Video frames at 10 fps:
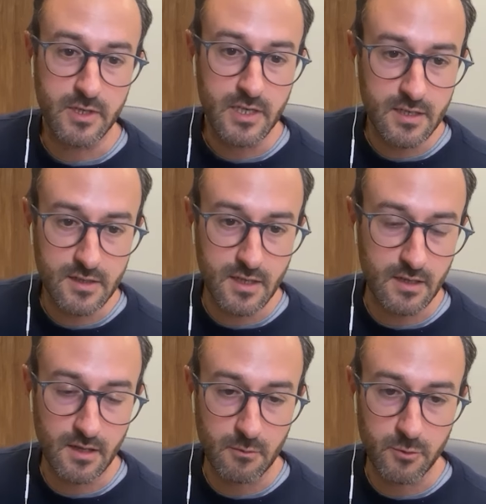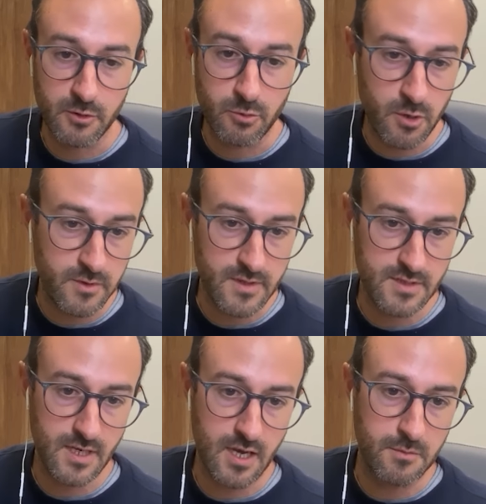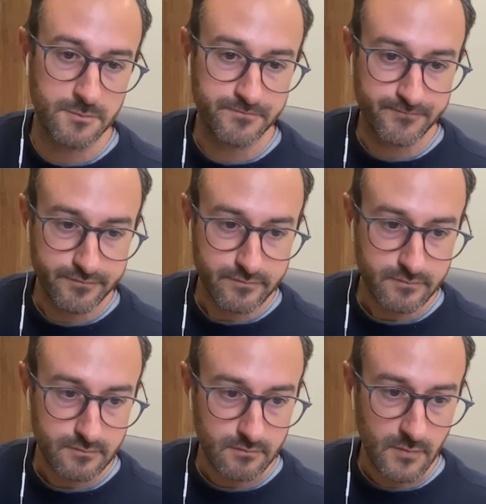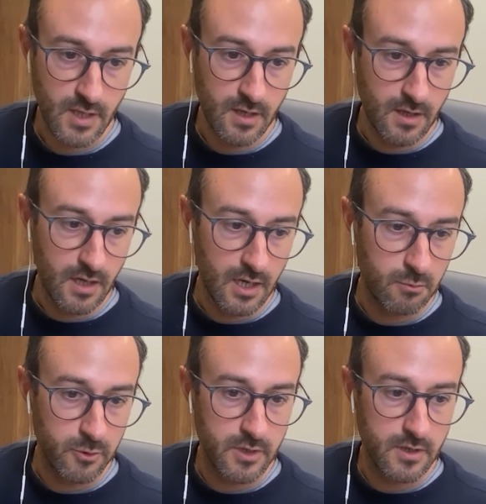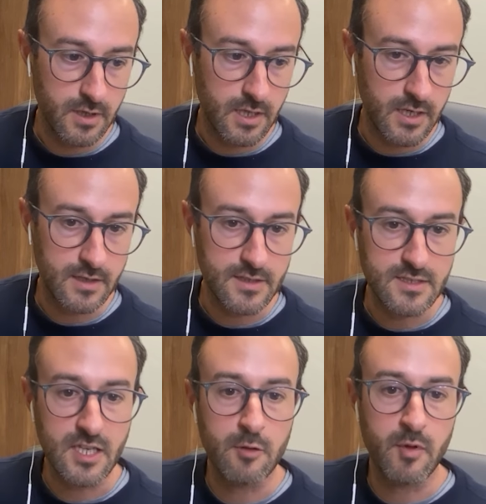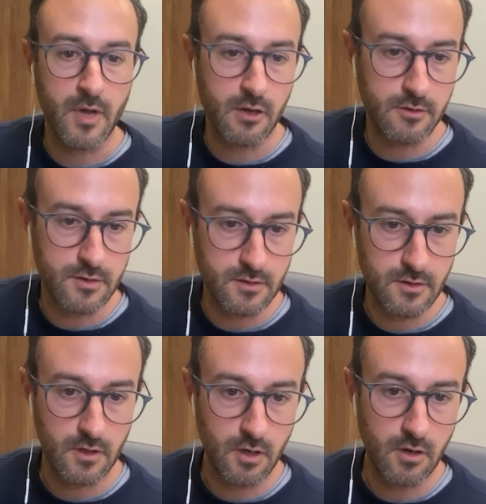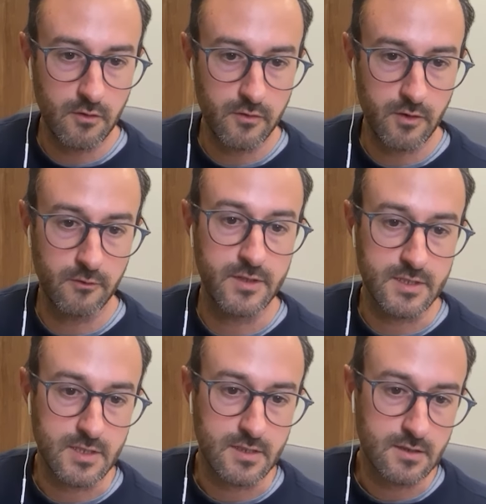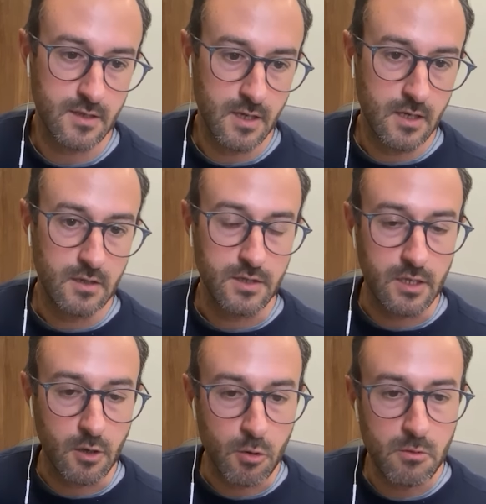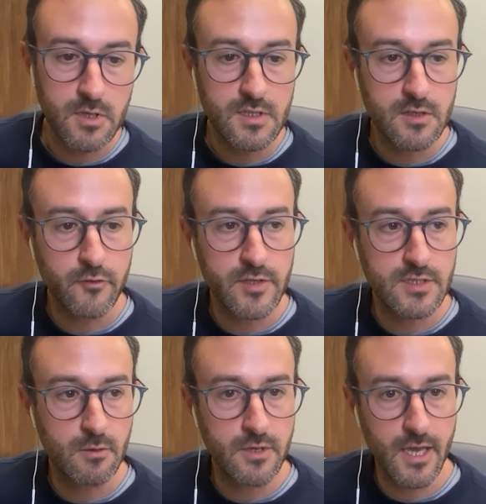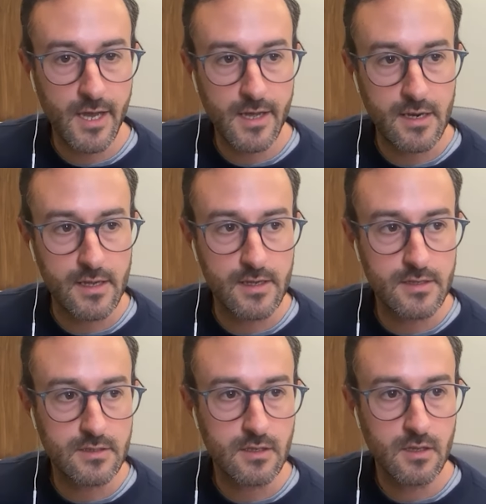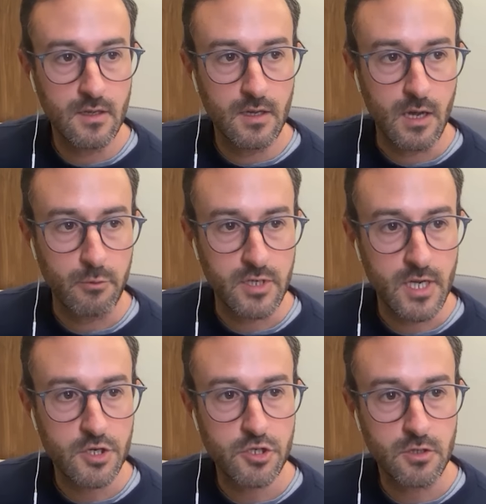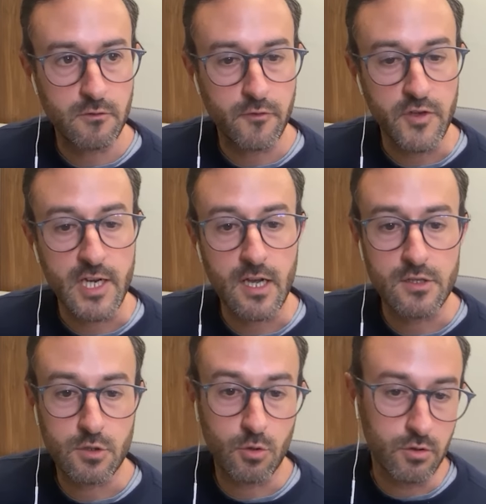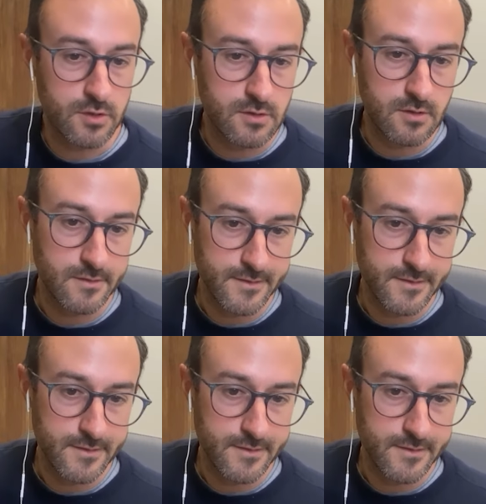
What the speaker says: were were growing the same, and were getting the same amount of disease. The only difference that we had is a reduction in fecal scores.